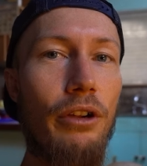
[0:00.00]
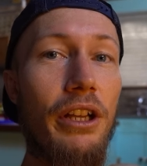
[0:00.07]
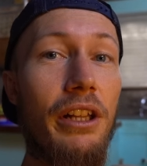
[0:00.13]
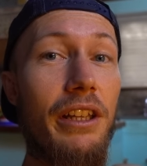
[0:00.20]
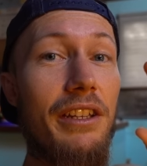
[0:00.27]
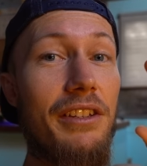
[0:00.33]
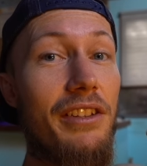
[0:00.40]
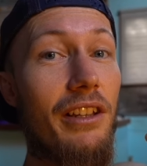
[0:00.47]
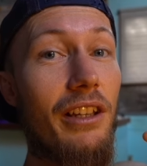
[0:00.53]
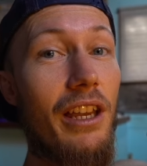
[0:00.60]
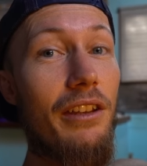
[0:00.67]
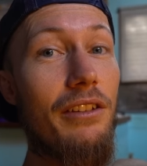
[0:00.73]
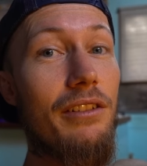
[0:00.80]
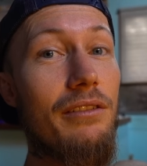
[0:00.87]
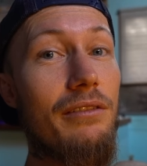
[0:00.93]
really it's the
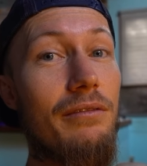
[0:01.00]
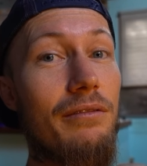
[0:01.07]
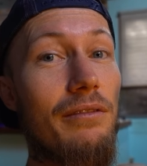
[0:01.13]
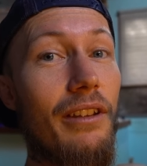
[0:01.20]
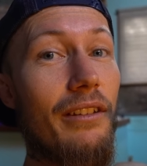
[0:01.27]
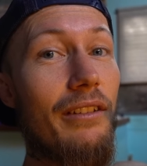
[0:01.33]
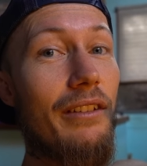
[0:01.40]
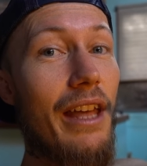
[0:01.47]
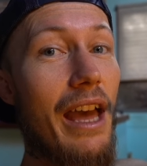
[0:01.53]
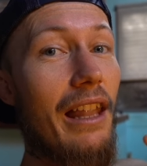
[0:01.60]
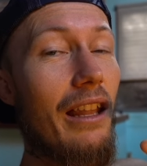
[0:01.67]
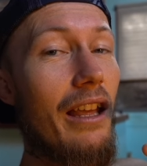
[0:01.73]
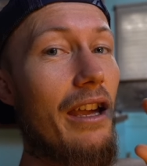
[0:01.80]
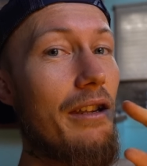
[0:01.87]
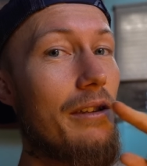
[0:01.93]
lens
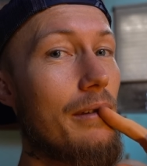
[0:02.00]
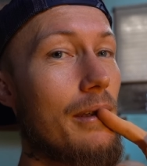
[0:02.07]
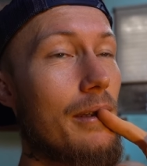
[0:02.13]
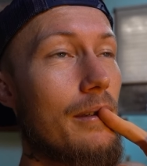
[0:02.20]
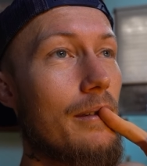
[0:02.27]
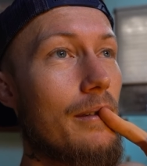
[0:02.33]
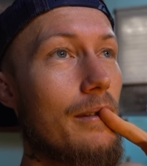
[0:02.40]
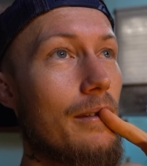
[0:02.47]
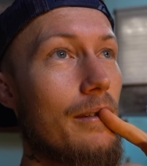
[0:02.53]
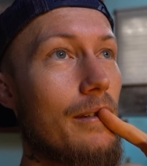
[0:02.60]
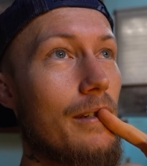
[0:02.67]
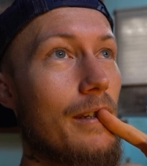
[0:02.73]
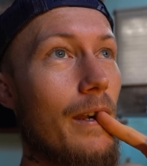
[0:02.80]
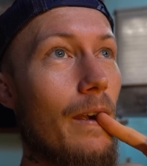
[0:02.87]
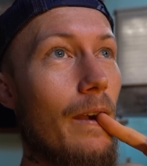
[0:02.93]
that lens
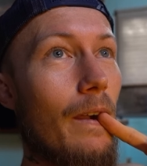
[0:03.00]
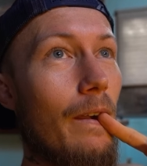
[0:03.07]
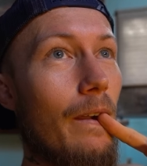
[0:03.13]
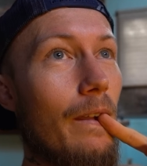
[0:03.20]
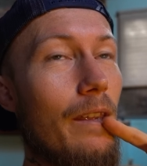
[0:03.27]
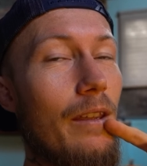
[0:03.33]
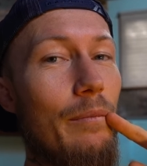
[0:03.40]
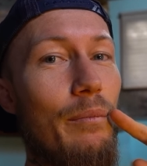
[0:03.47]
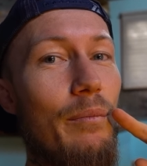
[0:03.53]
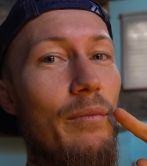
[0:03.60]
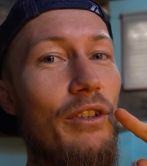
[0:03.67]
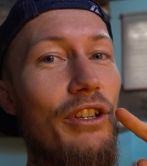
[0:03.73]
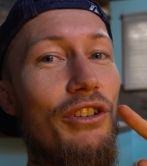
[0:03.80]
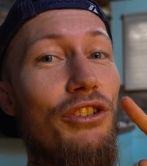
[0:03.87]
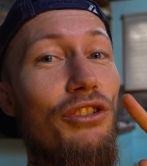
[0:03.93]
you,
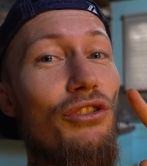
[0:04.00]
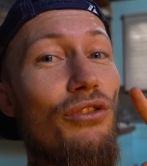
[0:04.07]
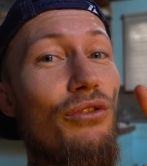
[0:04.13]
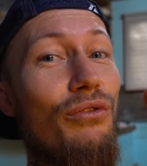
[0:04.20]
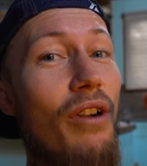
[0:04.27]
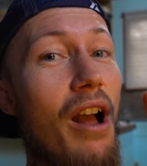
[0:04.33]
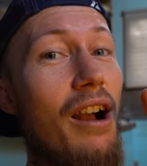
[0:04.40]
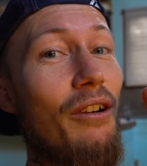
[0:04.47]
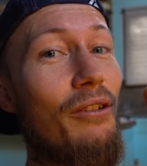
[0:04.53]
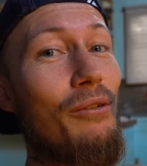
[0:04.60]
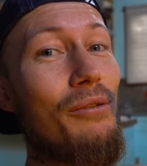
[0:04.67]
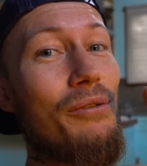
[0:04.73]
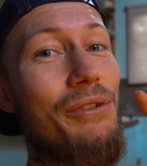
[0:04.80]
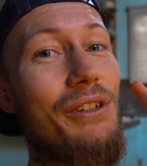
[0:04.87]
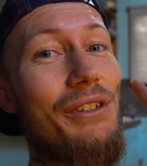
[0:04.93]
you'd
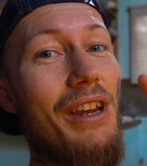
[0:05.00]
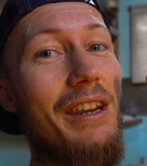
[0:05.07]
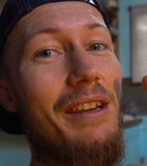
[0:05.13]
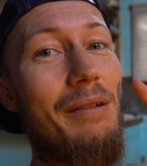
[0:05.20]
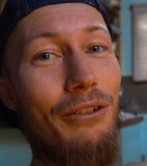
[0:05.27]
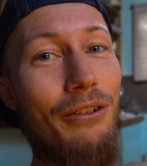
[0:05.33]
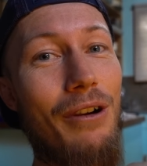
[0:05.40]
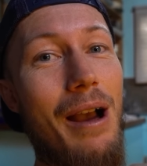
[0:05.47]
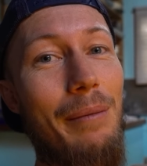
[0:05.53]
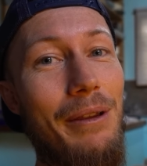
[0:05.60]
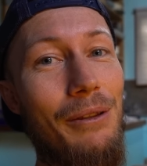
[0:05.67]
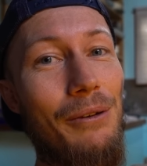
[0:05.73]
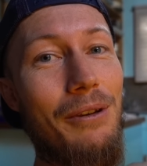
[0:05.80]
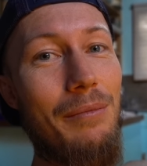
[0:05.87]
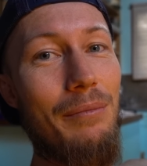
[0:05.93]
struggle to take a crappy
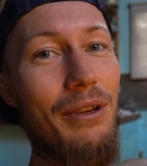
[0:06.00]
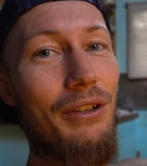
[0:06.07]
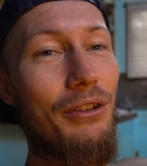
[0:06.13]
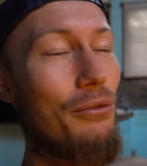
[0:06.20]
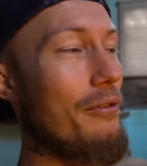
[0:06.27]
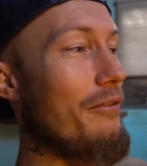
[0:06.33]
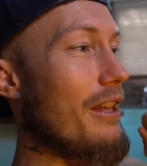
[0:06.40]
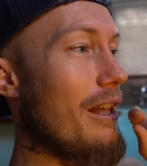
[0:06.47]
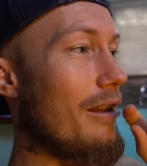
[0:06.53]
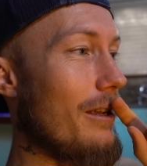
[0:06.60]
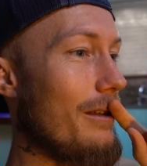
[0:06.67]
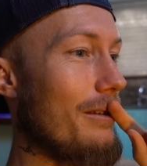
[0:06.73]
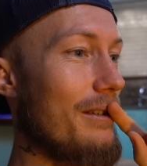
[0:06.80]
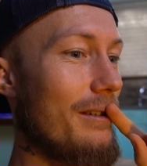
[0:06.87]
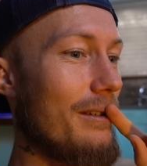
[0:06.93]
looking picture with that
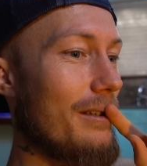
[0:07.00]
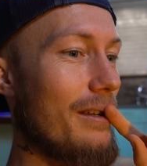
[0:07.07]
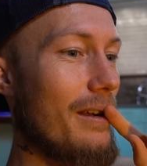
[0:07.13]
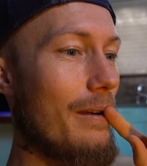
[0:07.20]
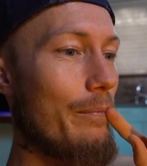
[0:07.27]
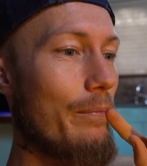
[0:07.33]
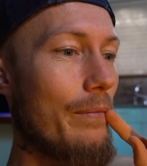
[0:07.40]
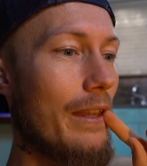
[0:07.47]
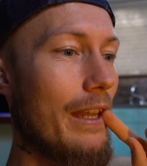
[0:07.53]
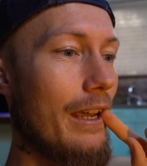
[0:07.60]
lens it's um